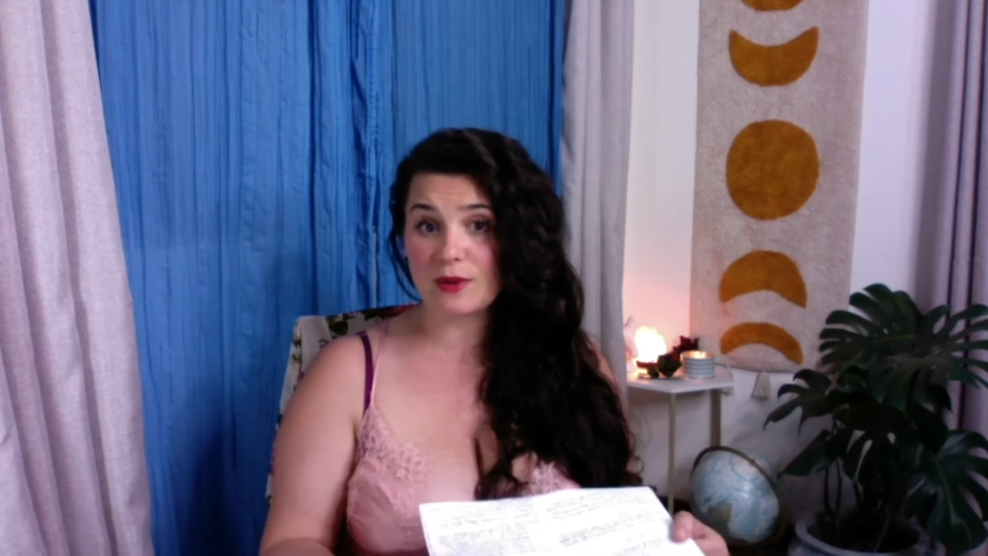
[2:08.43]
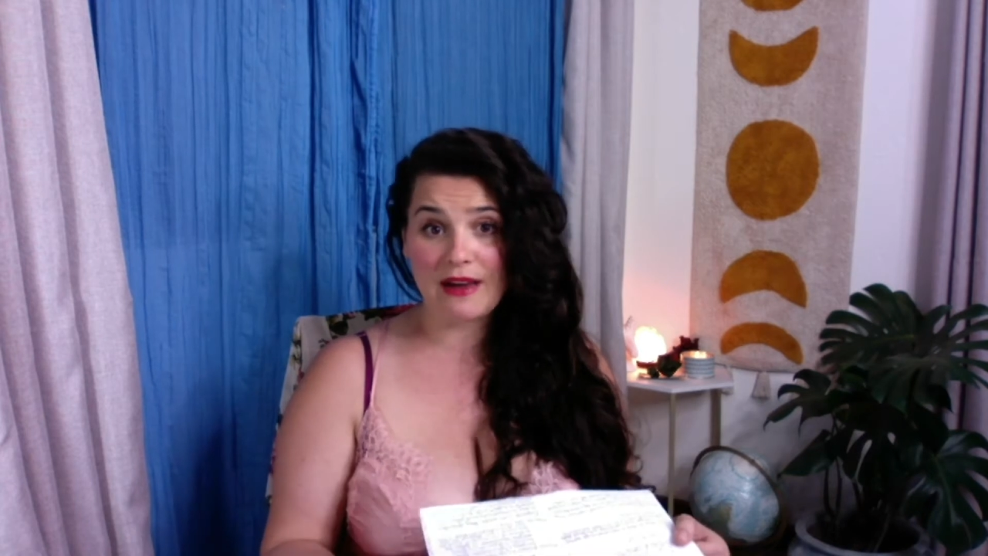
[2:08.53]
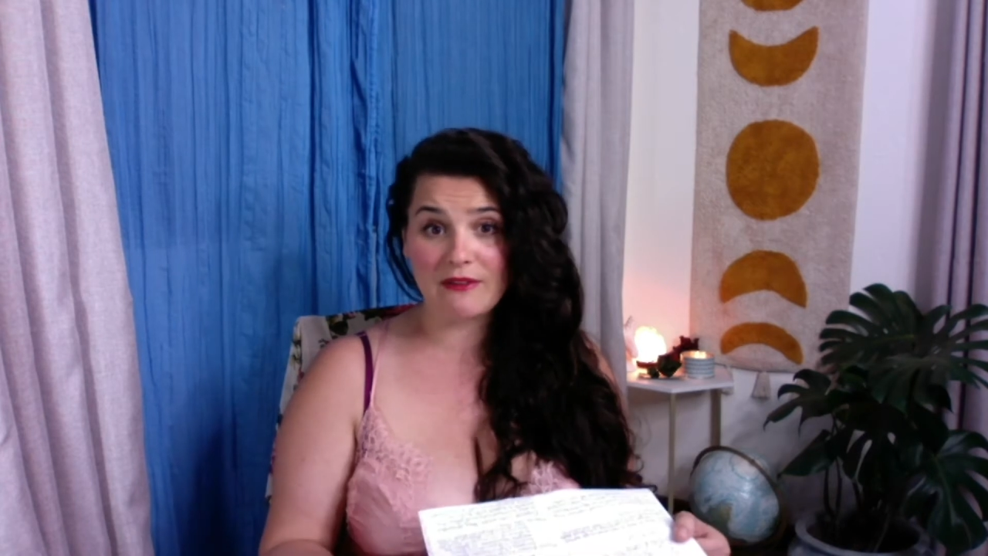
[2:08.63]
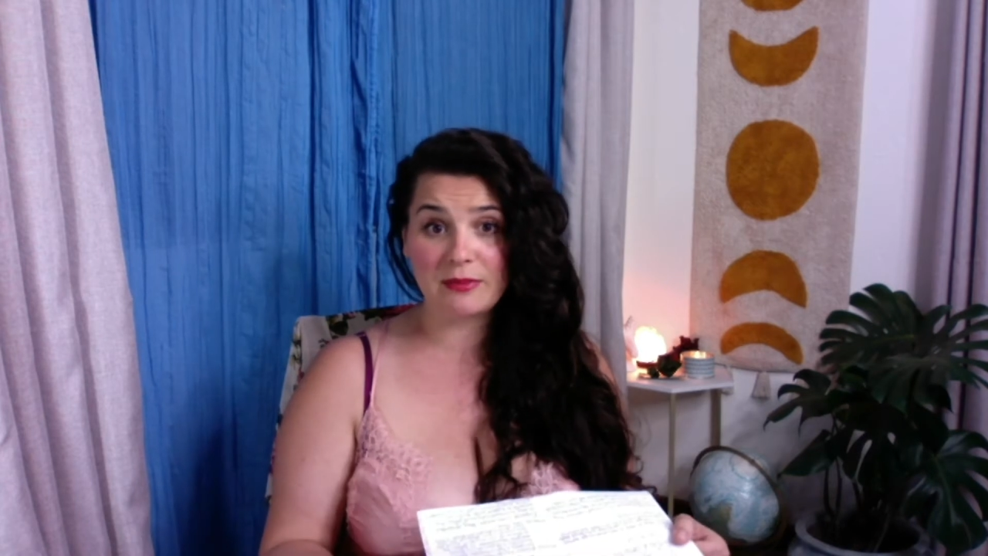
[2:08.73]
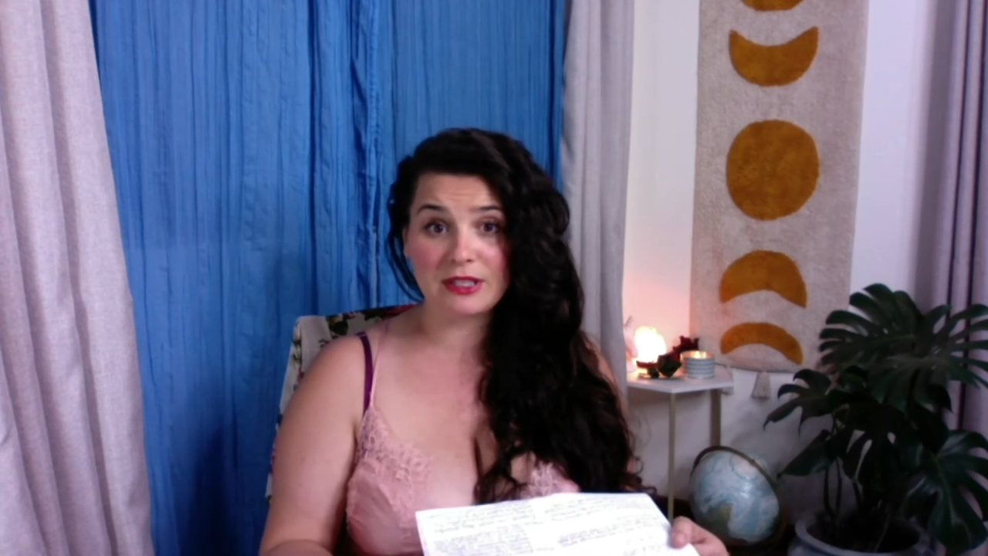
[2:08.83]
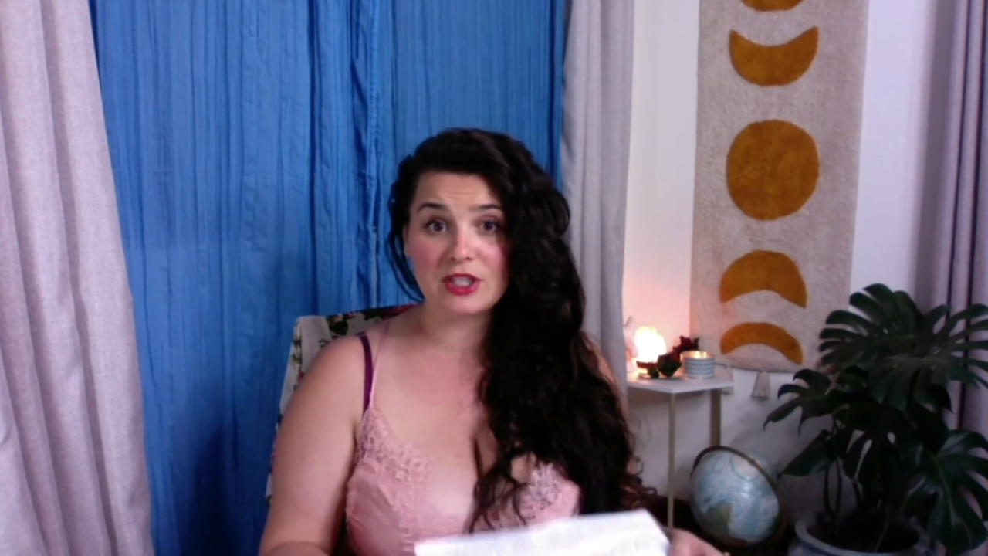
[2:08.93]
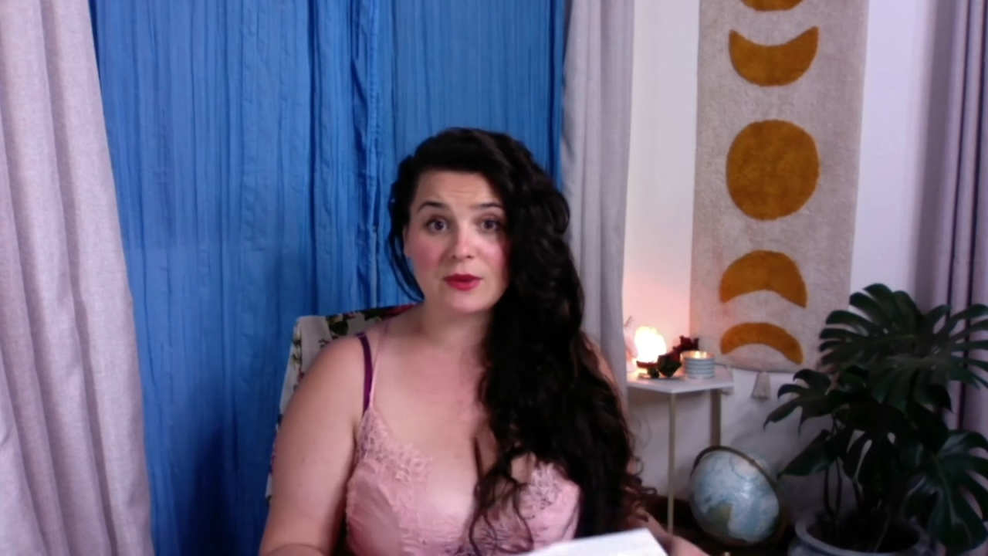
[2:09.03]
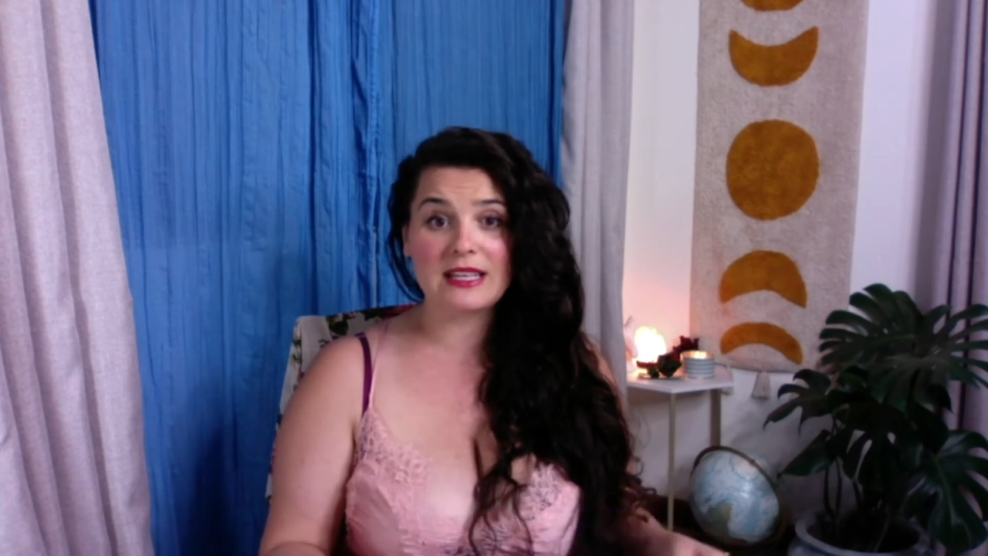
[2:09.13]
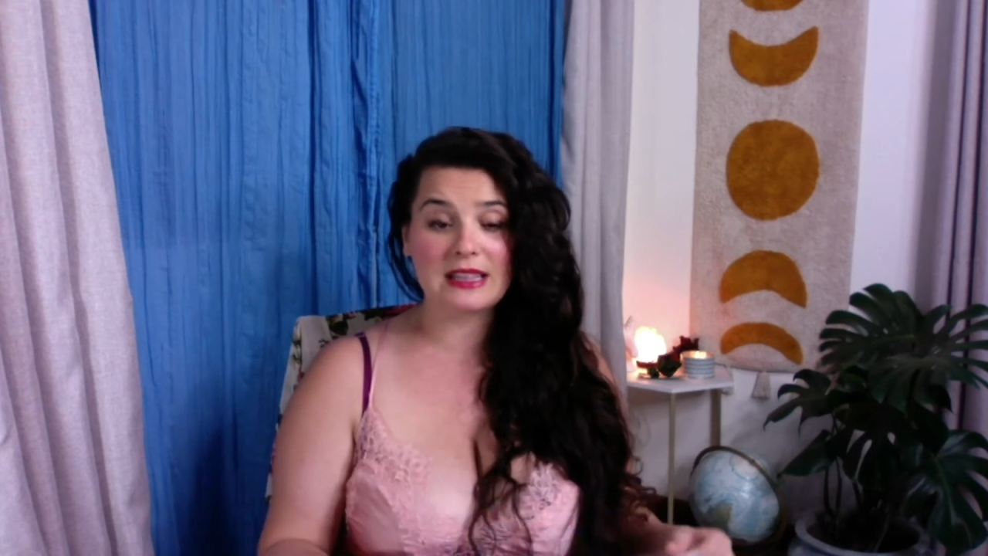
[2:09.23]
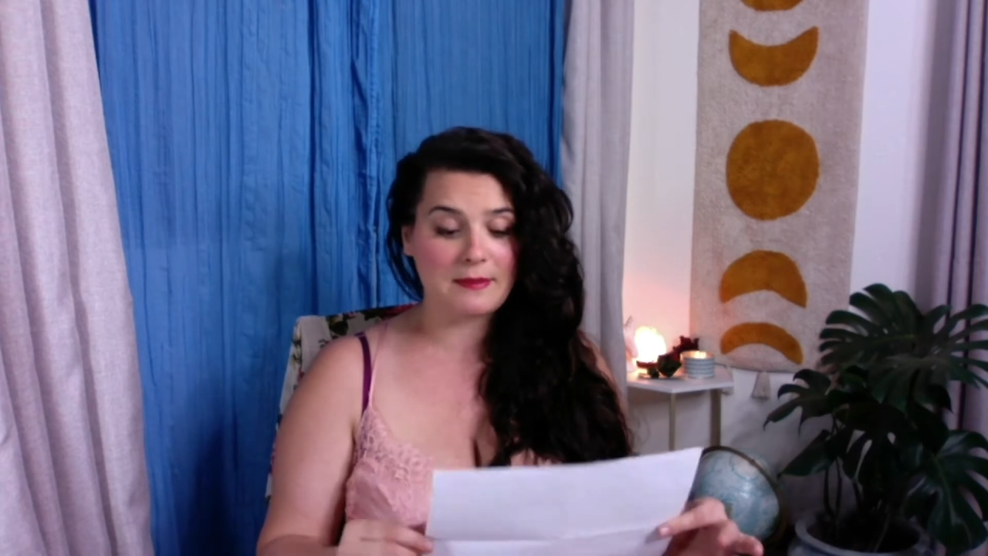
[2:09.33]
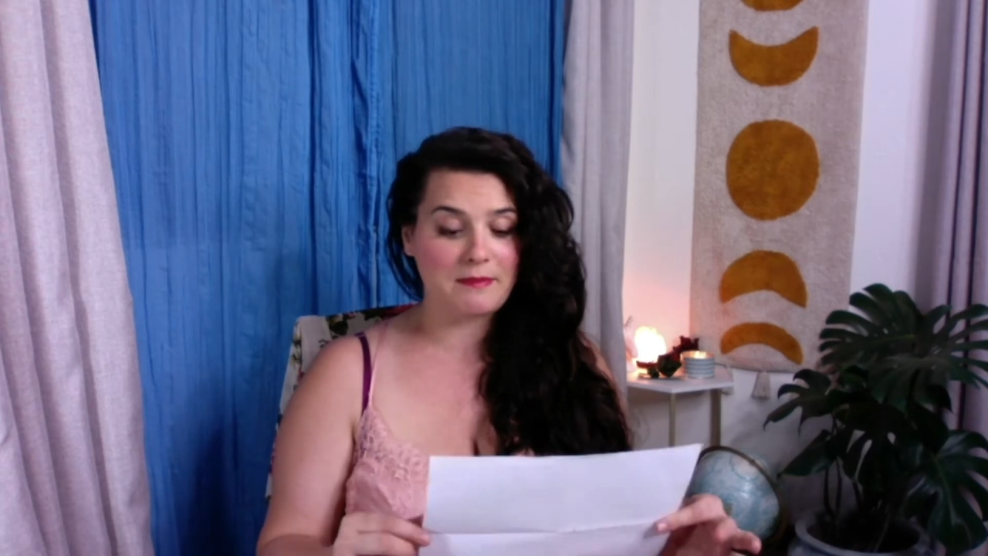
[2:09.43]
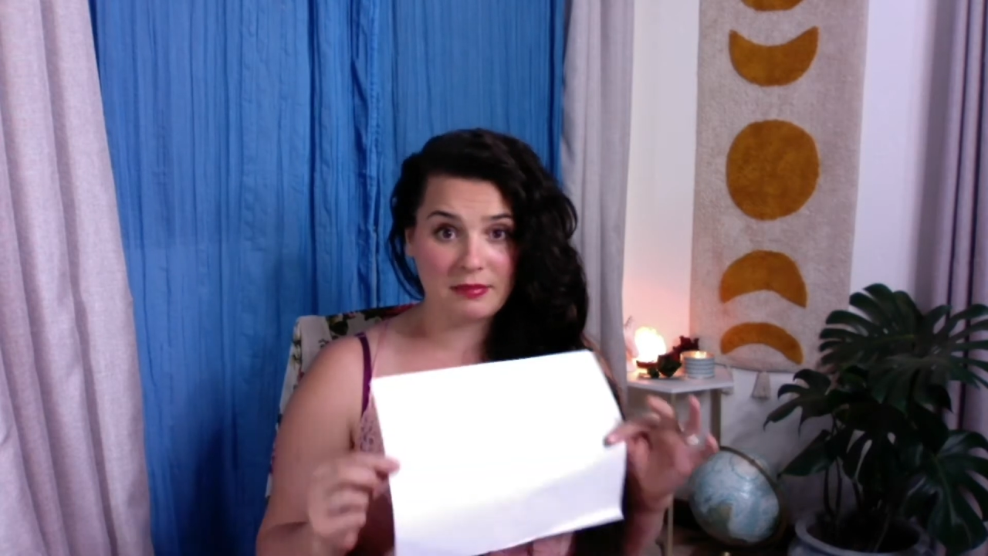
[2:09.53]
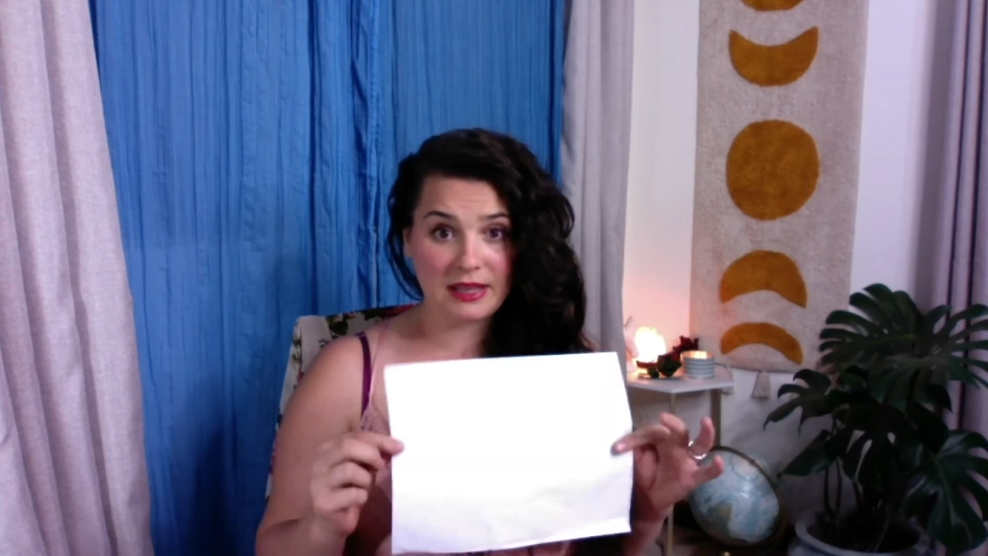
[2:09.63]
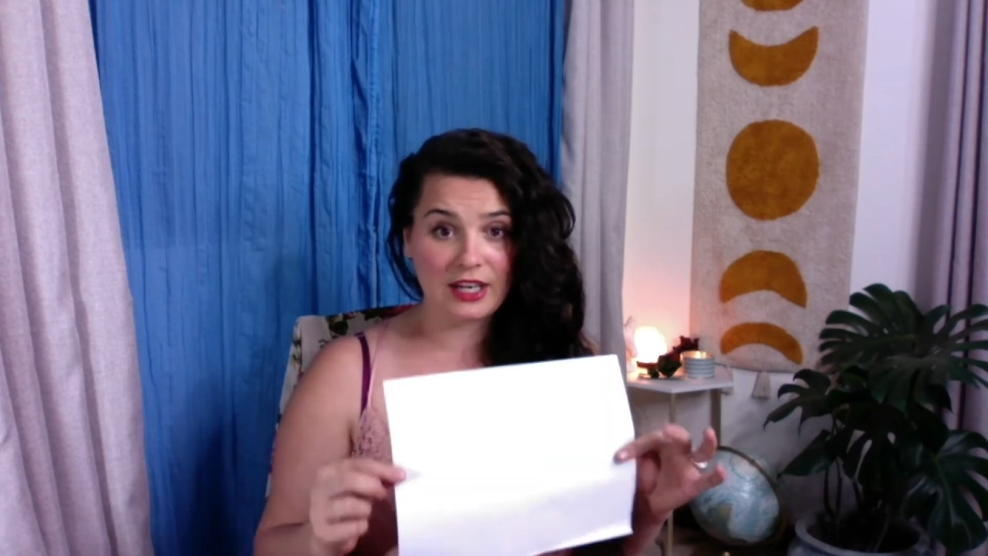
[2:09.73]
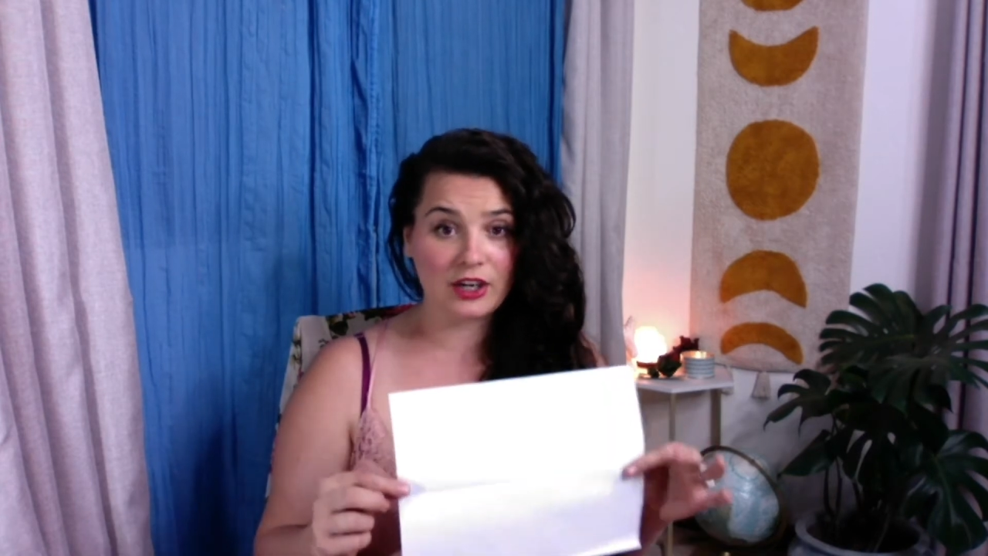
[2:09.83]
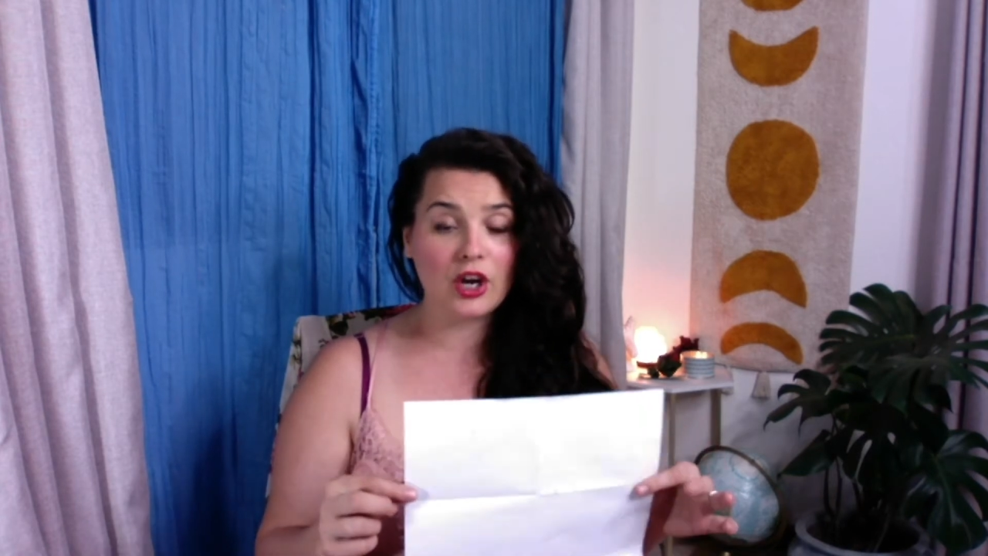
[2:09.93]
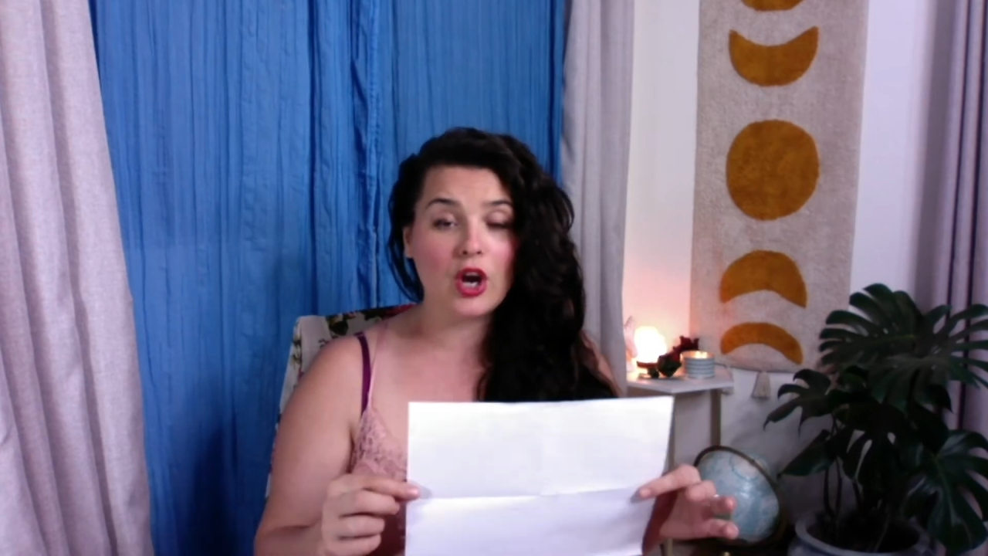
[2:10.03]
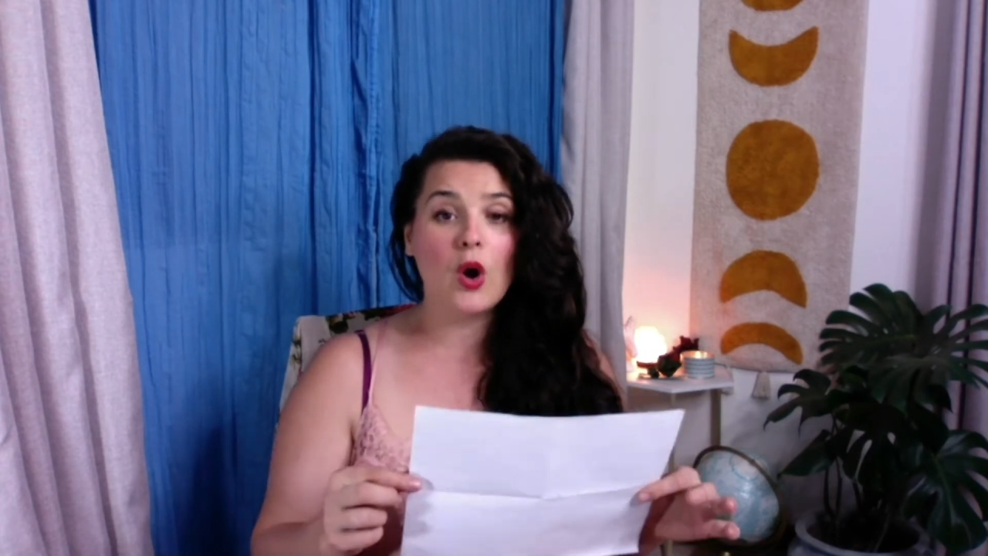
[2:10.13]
haven't been doing the planner,